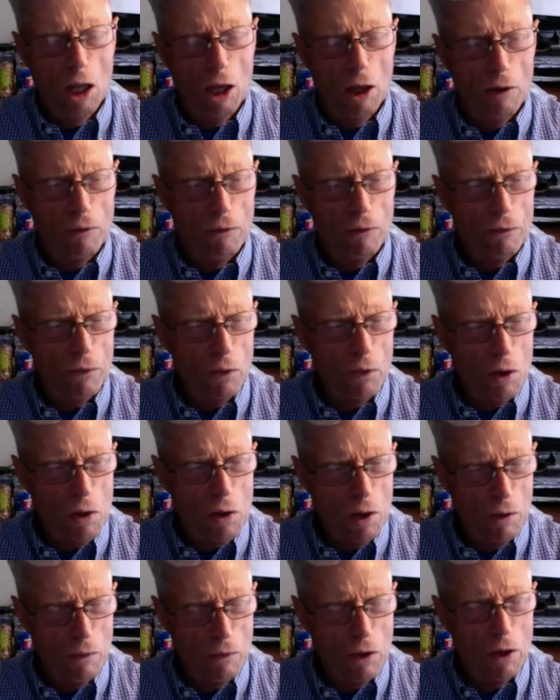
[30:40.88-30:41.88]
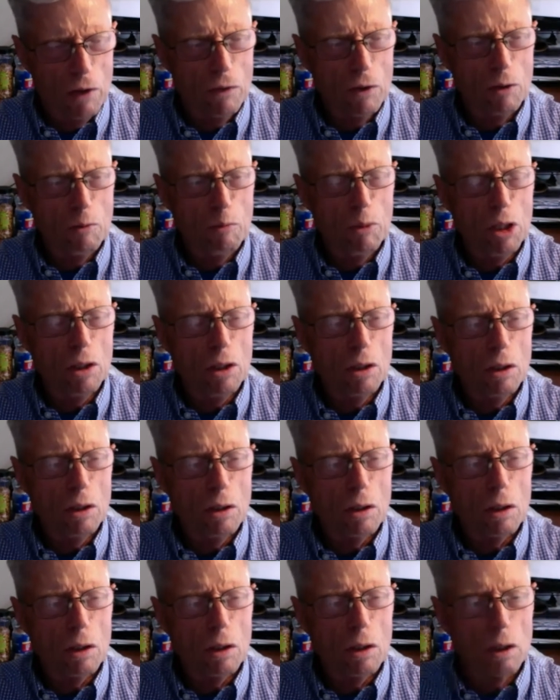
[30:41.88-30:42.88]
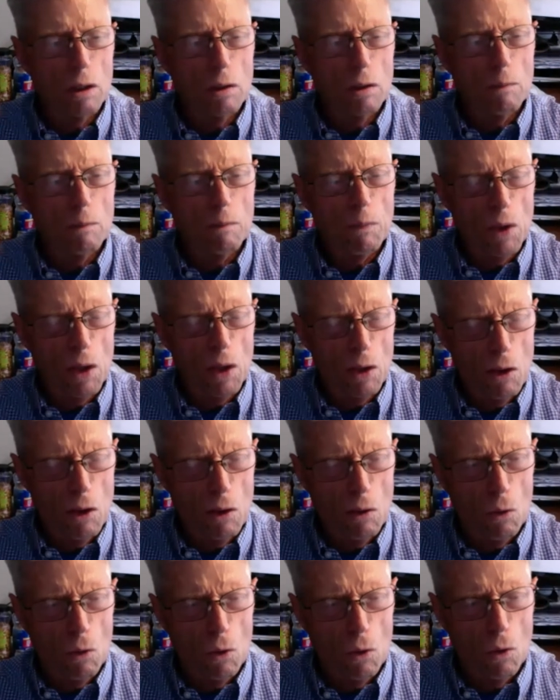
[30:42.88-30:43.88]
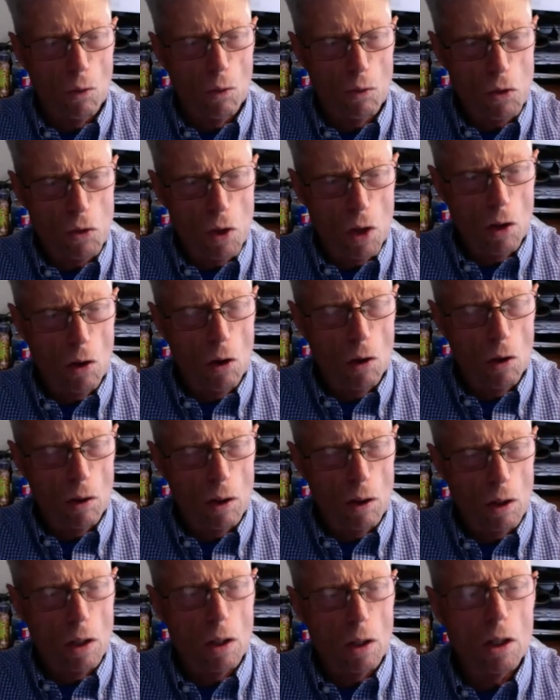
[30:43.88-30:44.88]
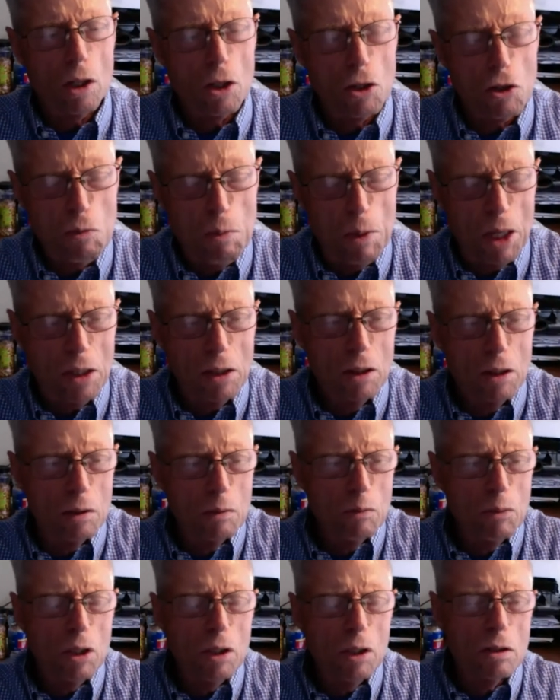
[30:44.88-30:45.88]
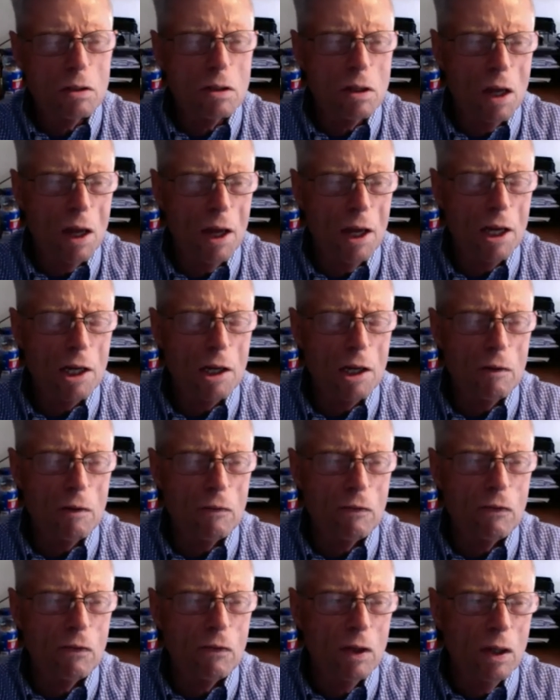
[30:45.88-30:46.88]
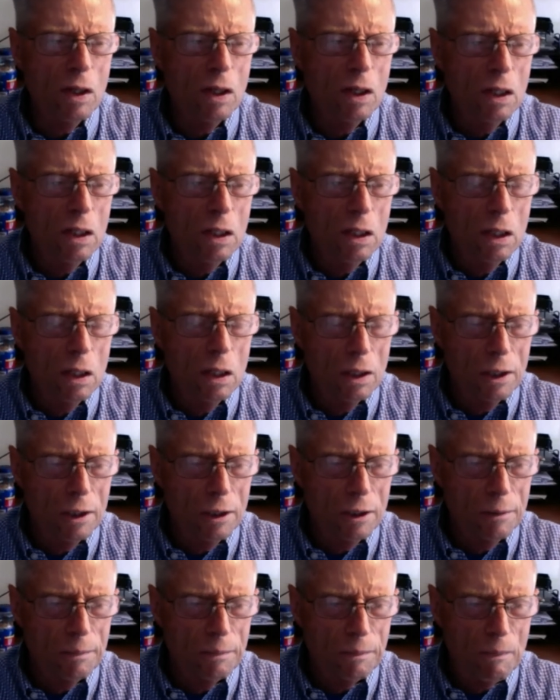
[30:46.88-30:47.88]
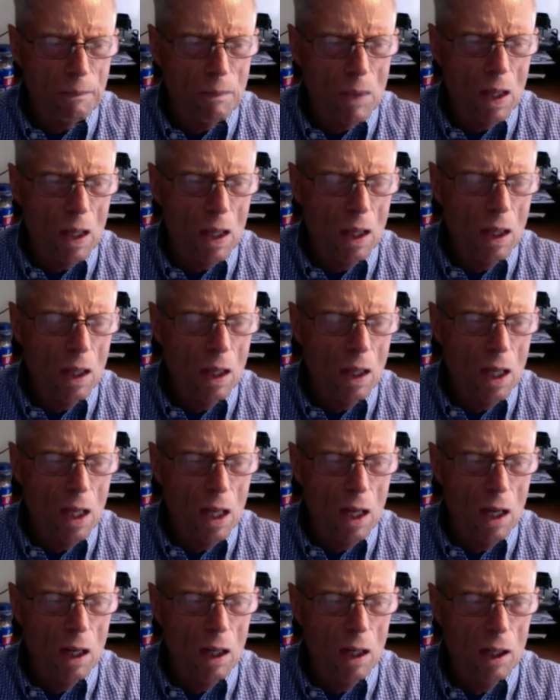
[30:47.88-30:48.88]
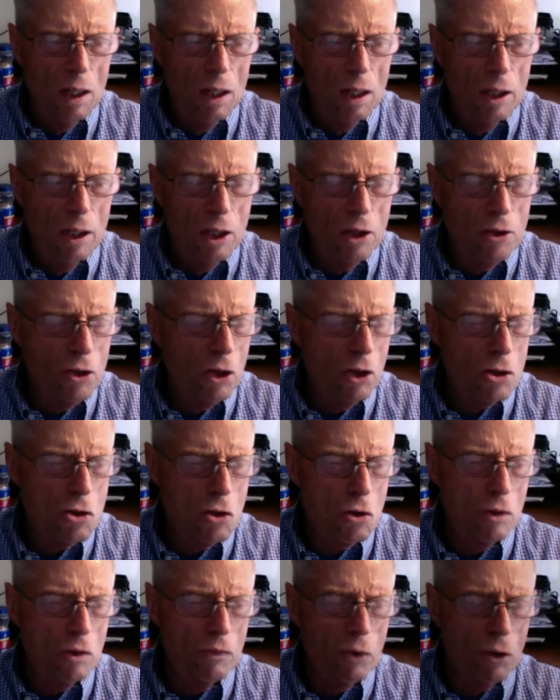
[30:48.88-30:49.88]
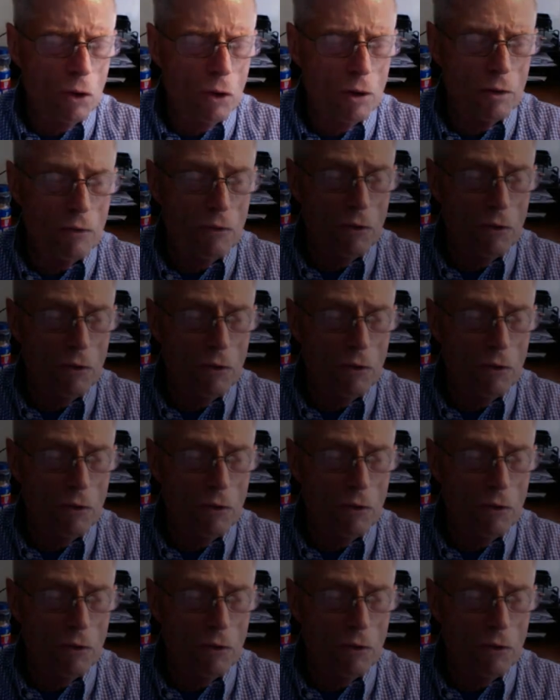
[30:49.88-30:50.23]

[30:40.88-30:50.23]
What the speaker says: have given me or expected me to have, and I think it's all very